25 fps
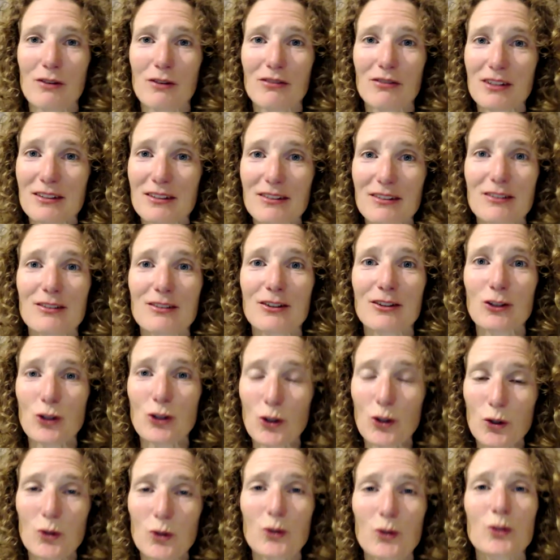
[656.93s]
If this is
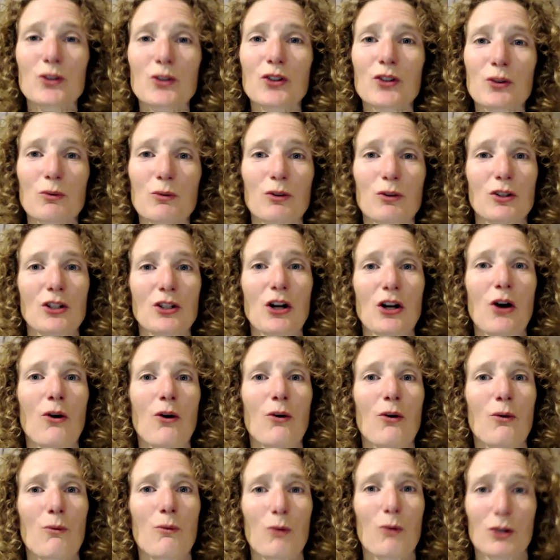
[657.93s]
you, you will
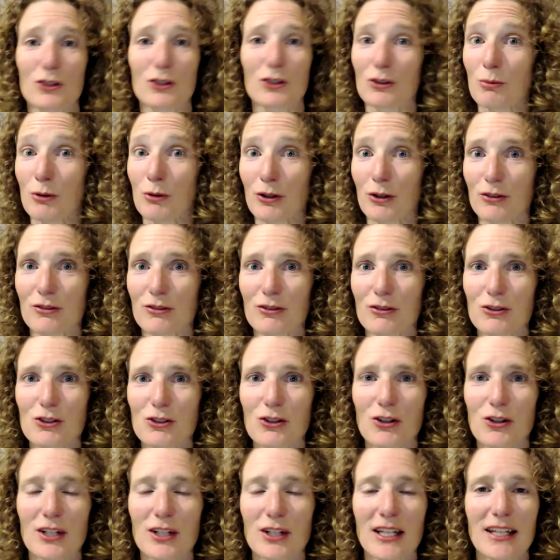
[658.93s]
know what your personal
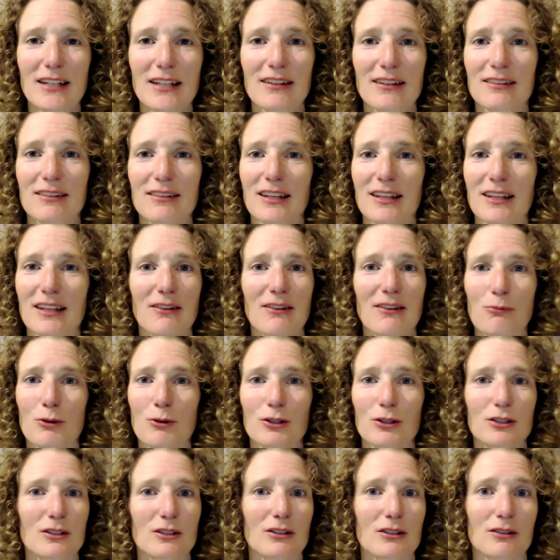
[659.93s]
journey is and
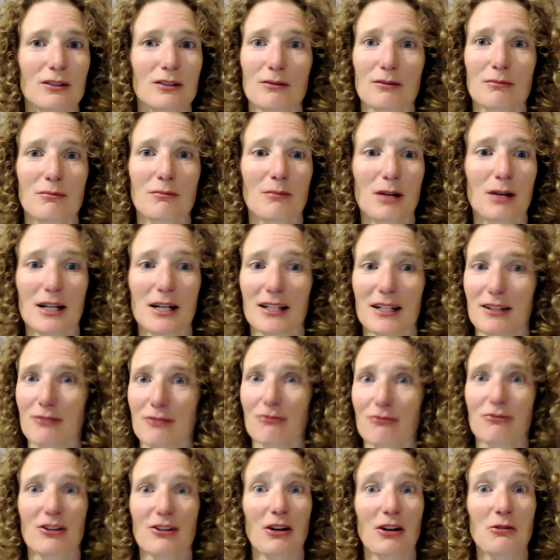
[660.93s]
what you might
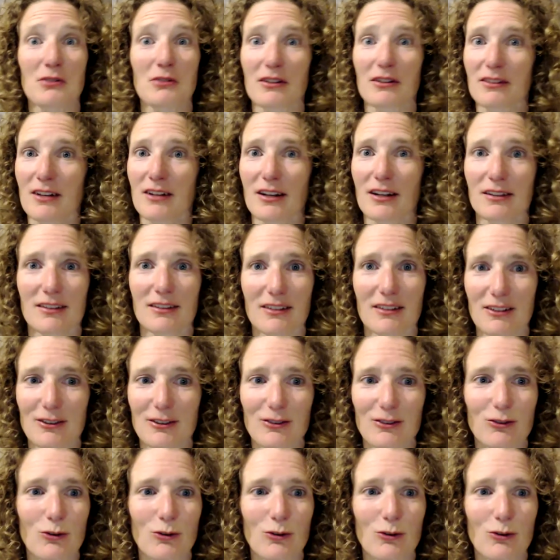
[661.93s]
have found as answers